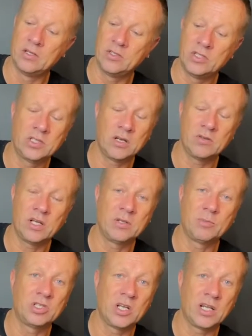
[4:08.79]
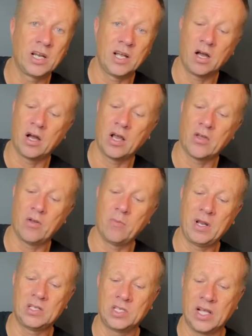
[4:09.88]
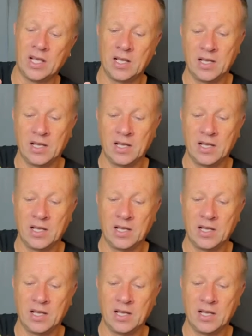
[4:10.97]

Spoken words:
You don't need particularly high humidity.